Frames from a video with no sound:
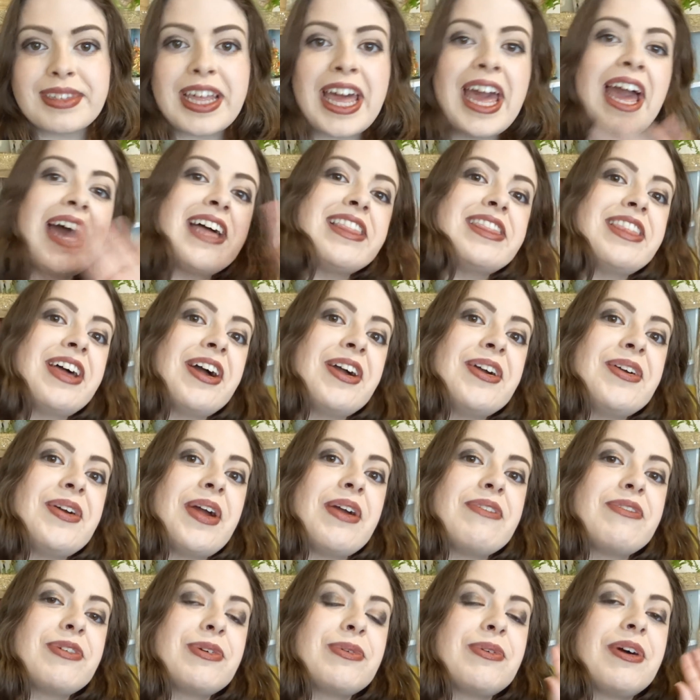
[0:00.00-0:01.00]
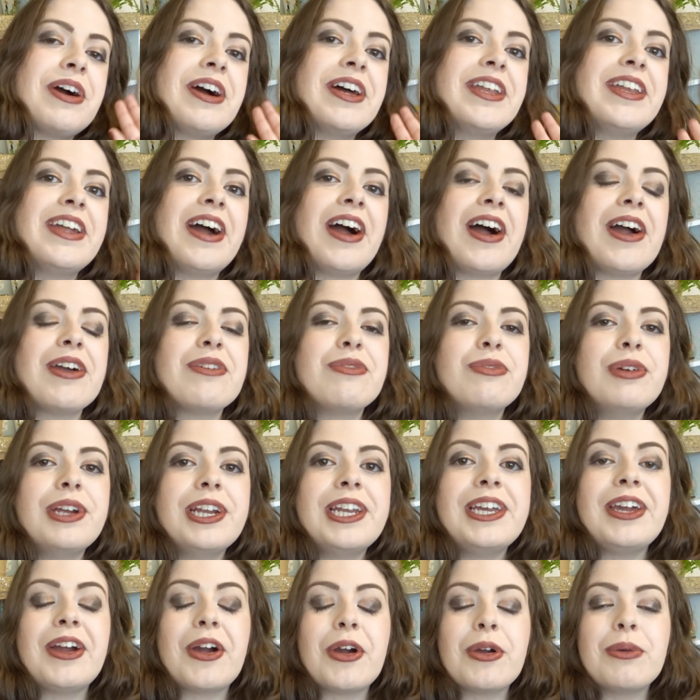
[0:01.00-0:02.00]
Hello everyone, I
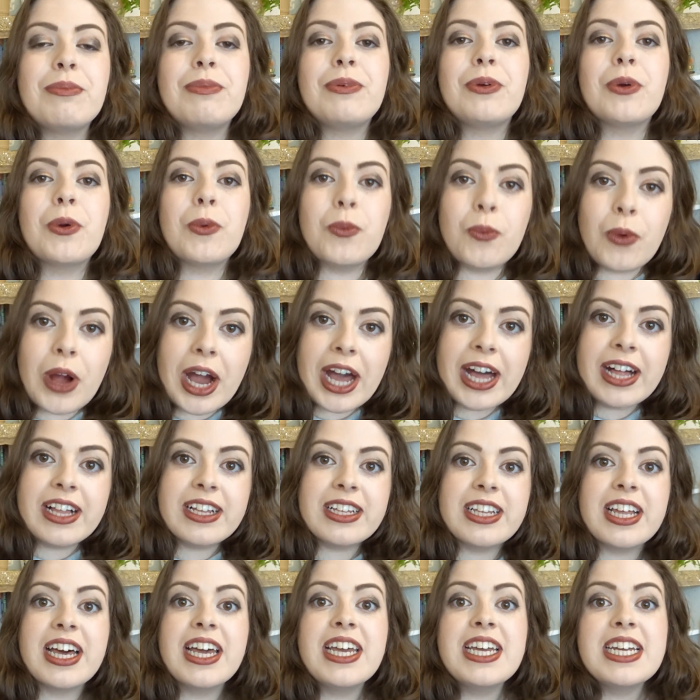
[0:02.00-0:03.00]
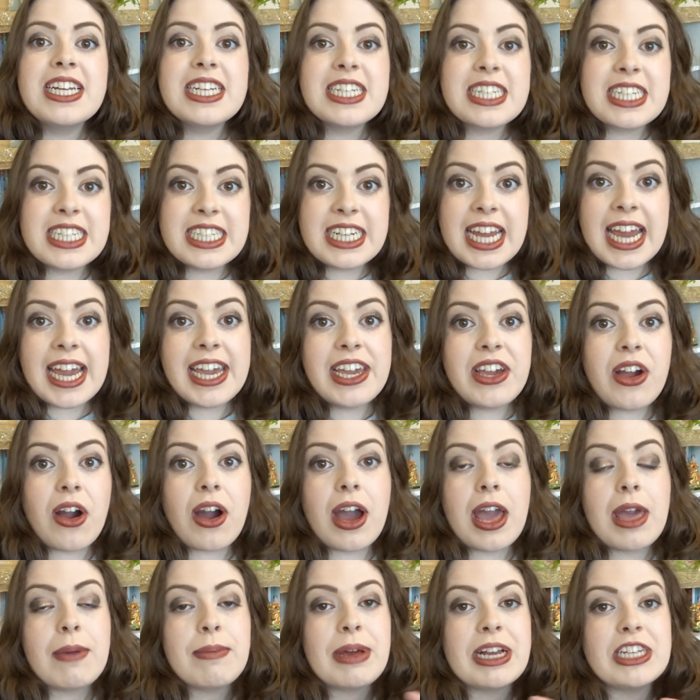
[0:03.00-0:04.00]
really hope you're well. Today
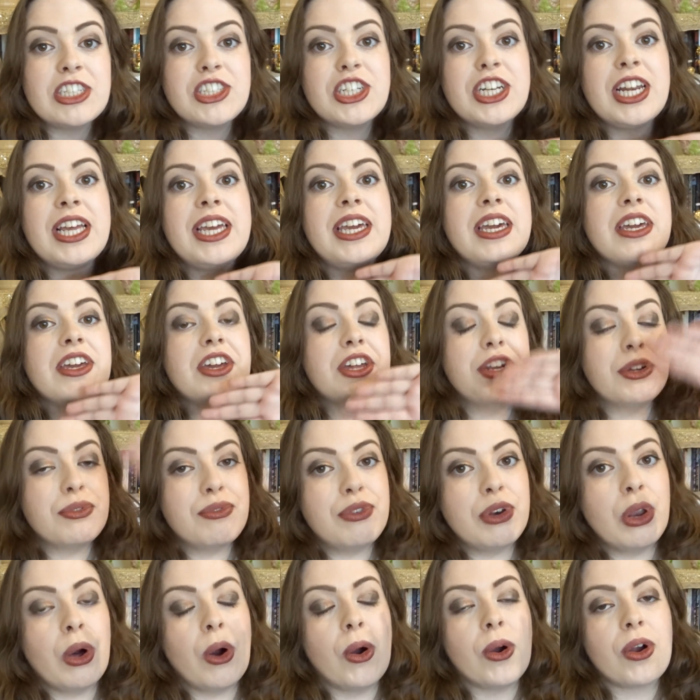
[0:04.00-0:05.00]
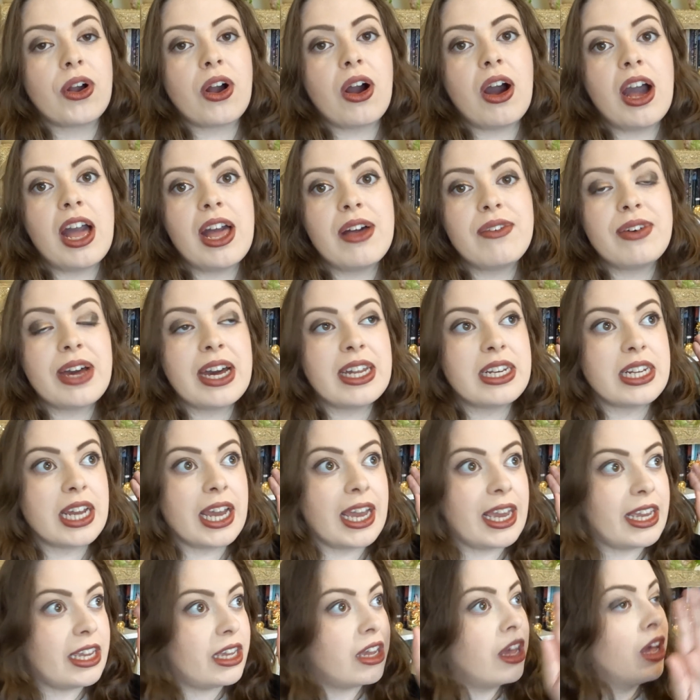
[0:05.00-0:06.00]
I am actually gonna vlog. I have had
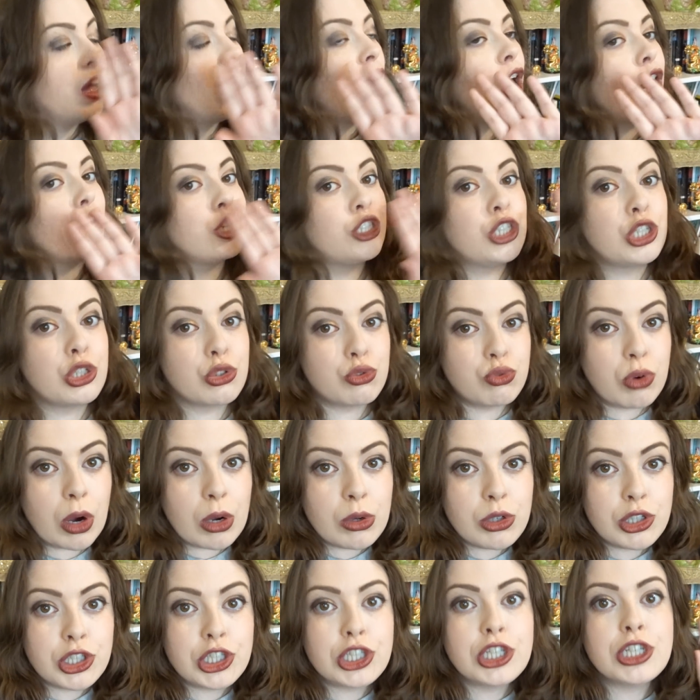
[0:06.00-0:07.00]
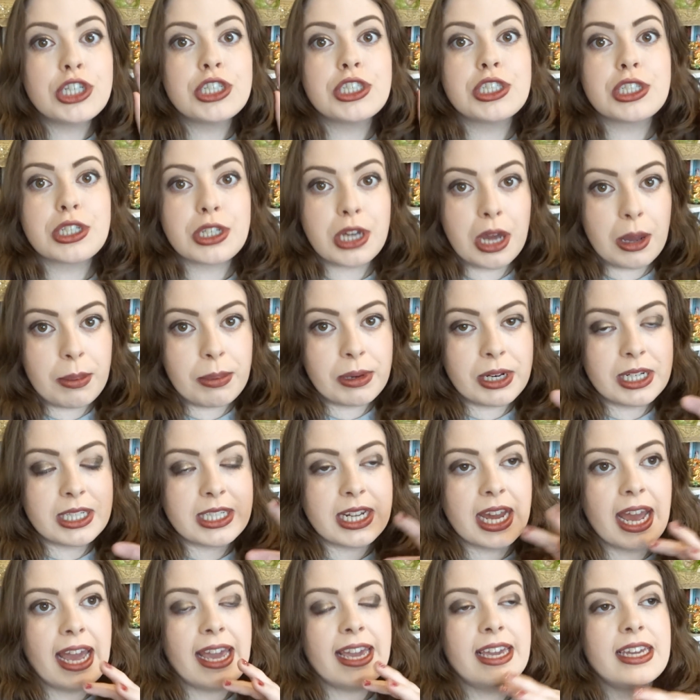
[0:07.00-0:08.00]
a atrocious couple of
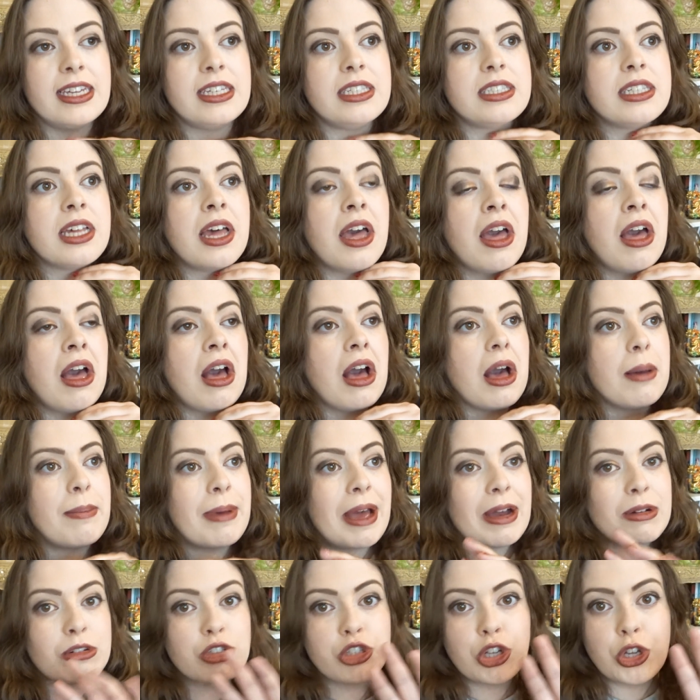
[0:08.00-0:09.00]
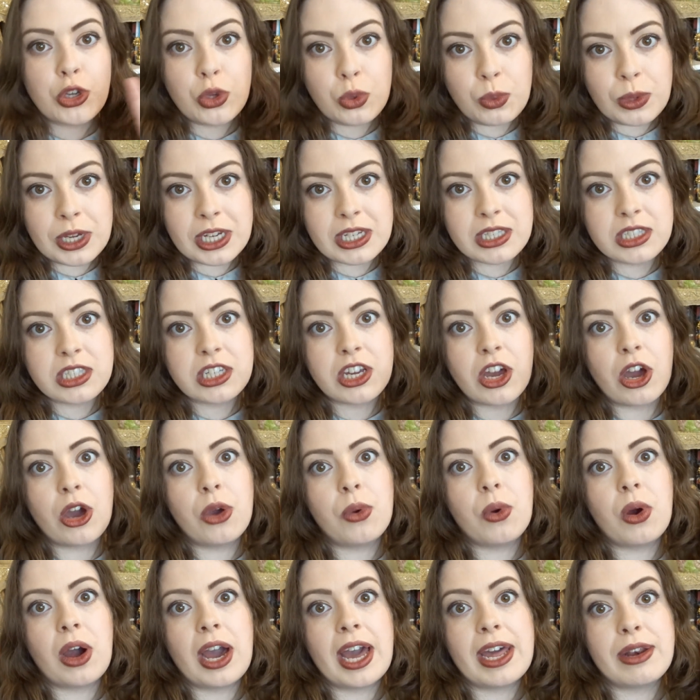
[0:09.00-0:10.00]
days. About 2 weeks
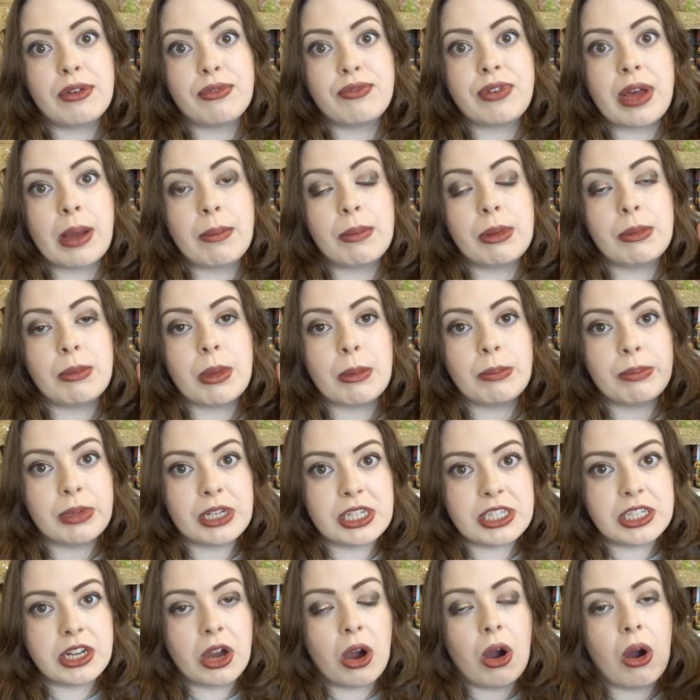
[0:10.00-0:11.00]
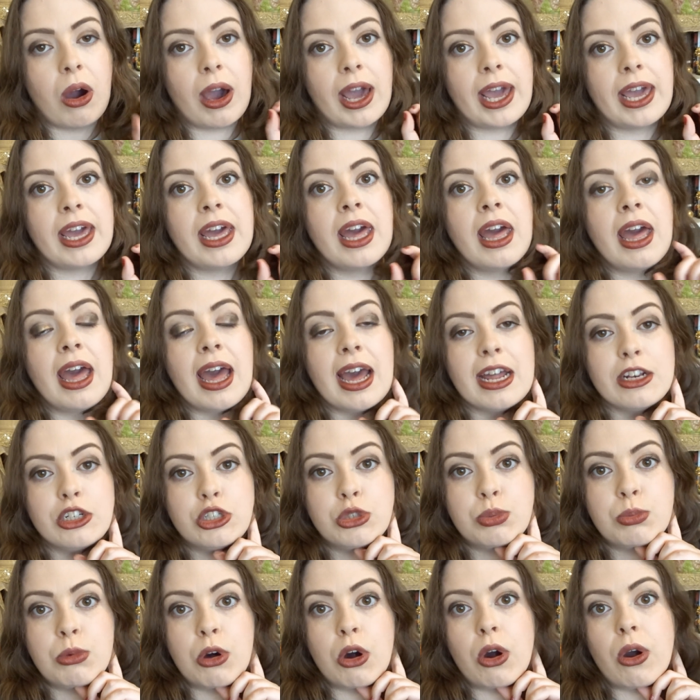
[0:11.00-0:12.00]
ago I had a family member die, and
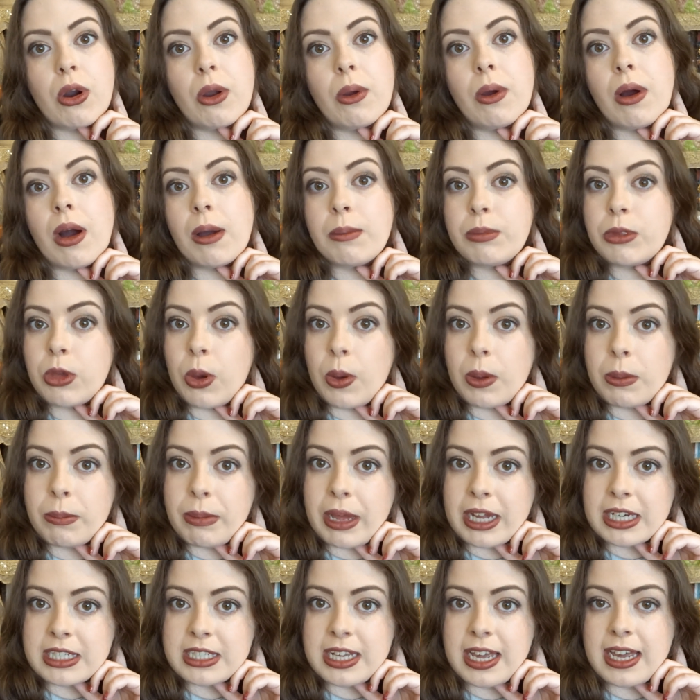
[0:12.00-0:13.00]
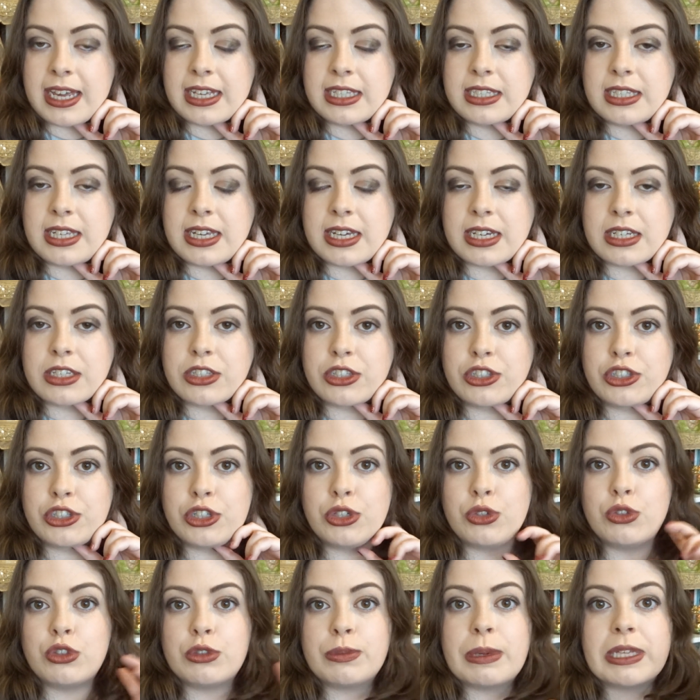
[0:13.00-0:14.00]
tomorrow I'm going back to Essex
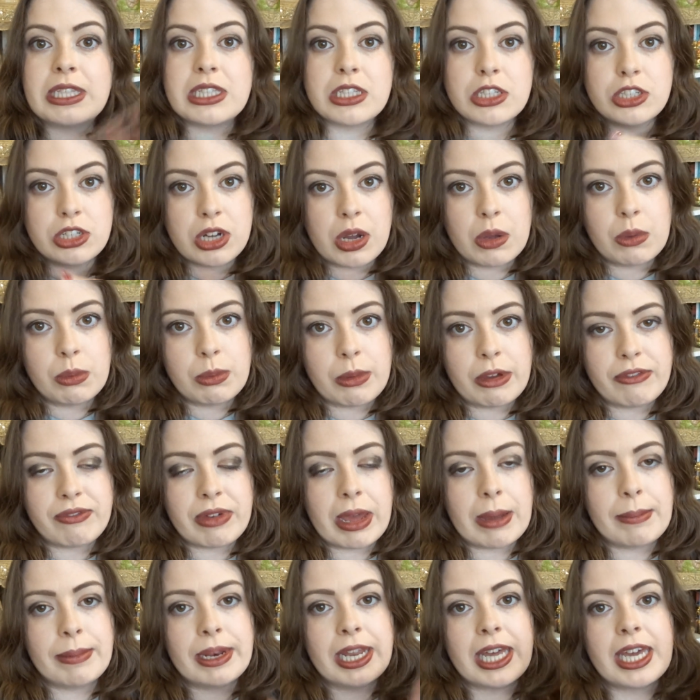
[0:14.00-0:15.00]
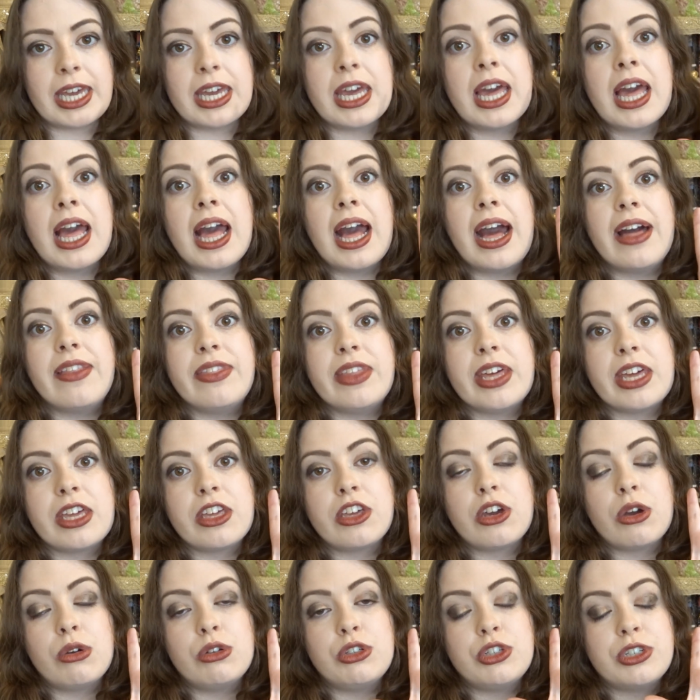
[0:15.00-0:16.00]
to spend some time with my family and then
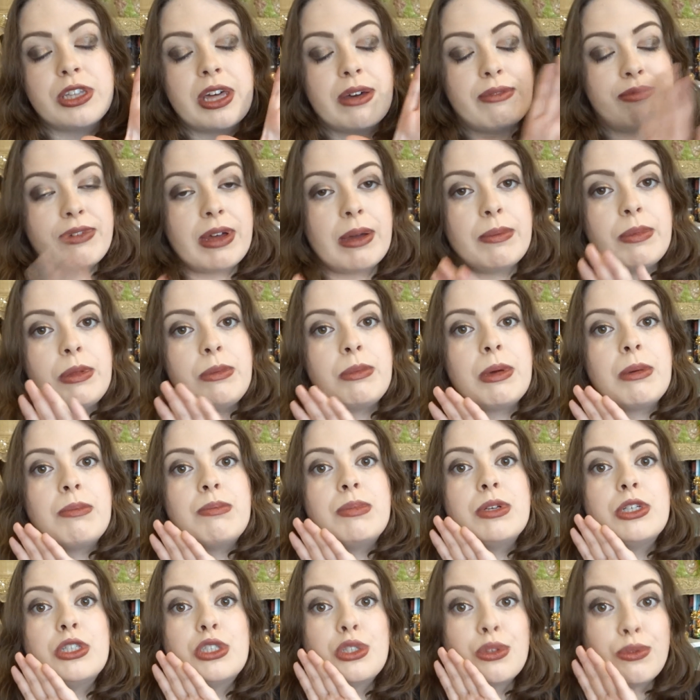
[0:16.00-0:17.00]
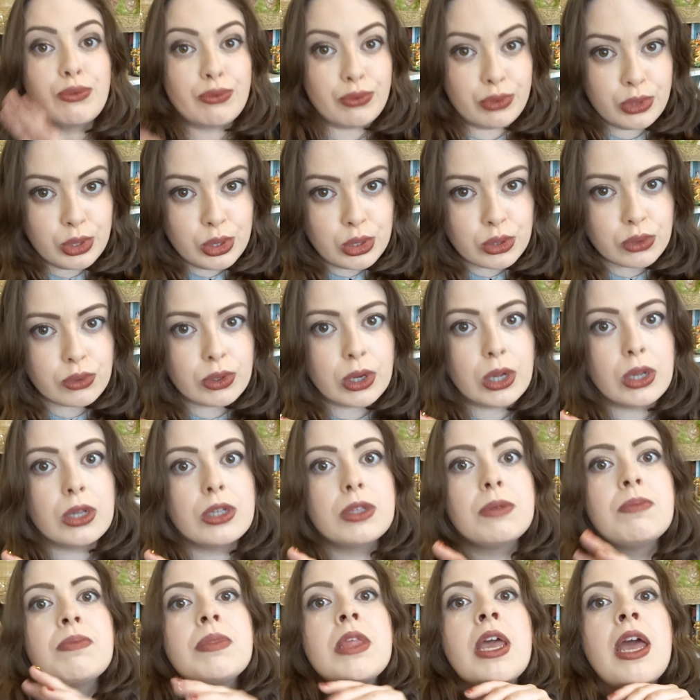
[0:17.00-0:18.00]
go to that family member's
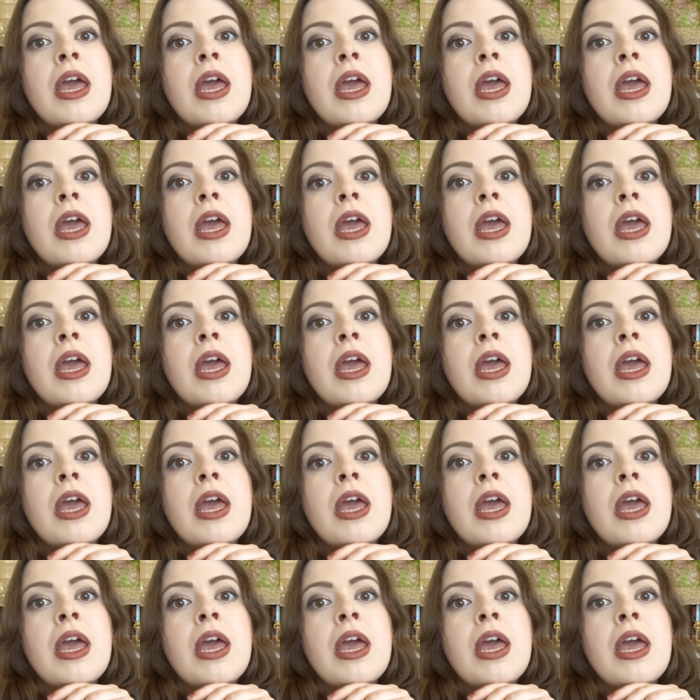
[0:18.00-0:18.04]
funeral.